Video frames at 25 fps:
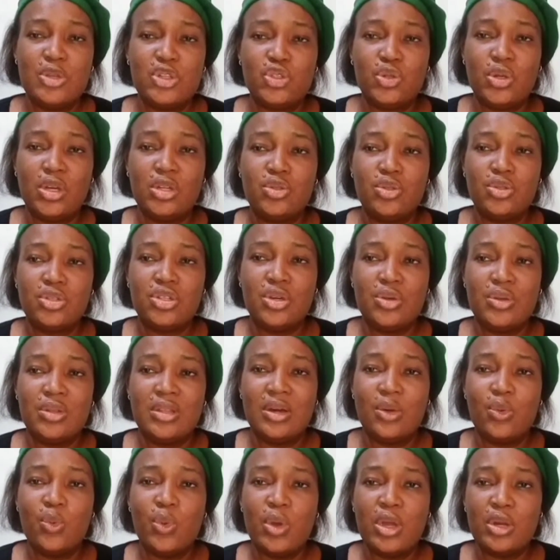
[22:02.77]
is trying to tell you
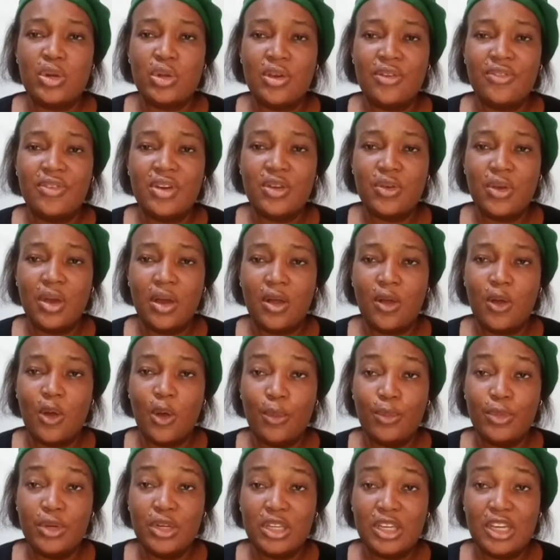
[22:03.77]
that whenever you are
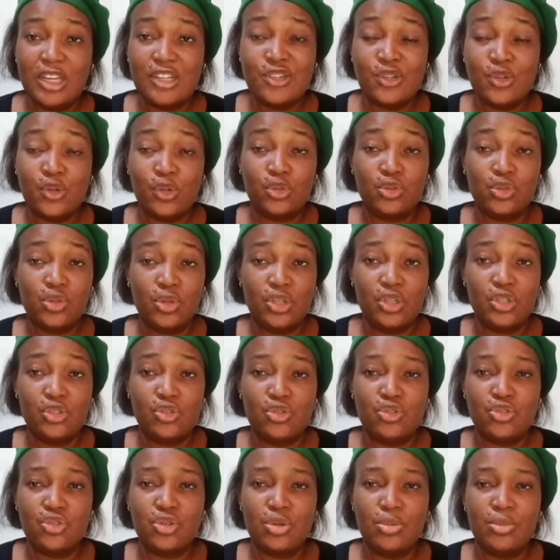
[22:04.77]
communicating or talking
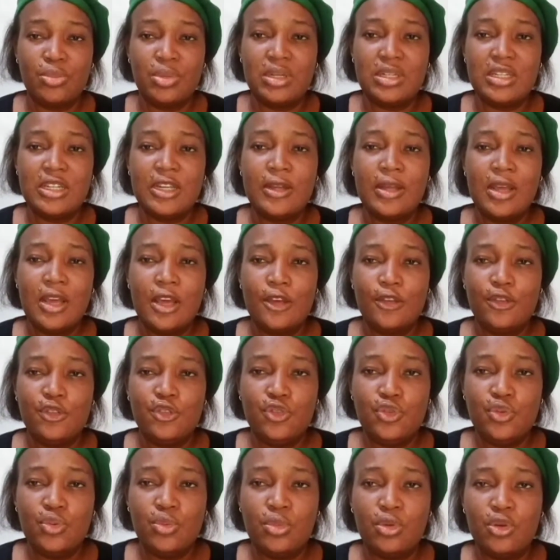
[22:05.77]
to somebody,
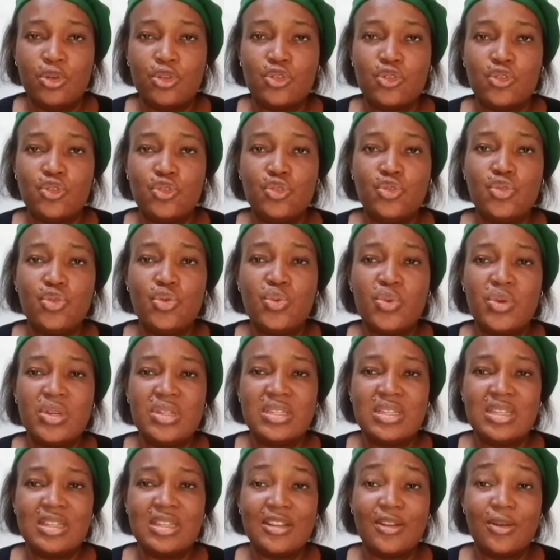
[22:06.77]
you must do
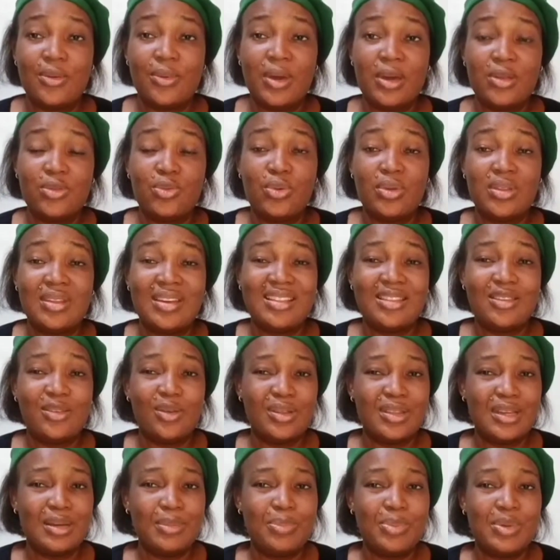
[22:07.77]
it in the right way, that the
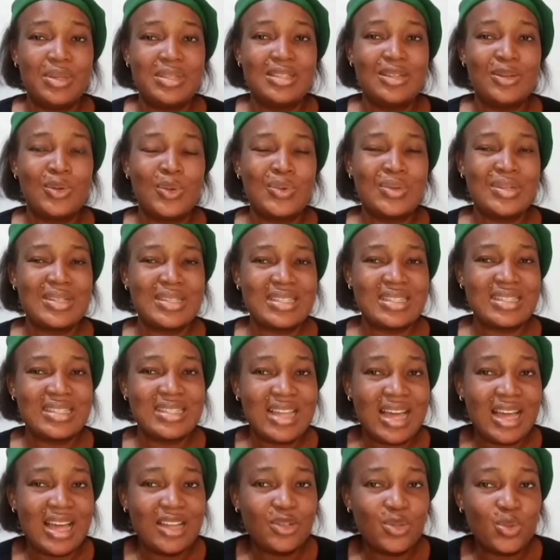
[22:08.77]
other person
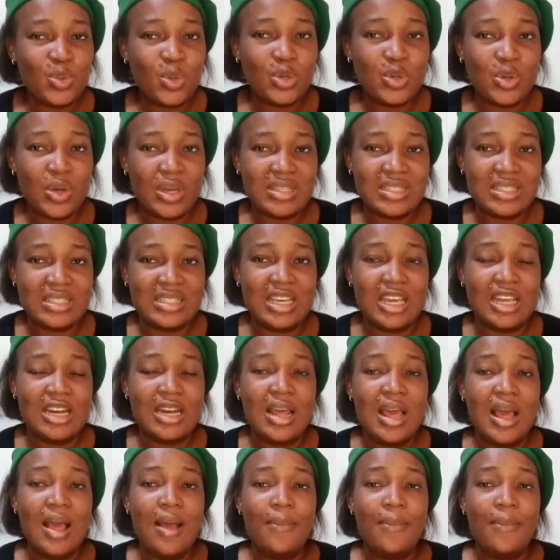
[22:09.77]
understands what you are saying,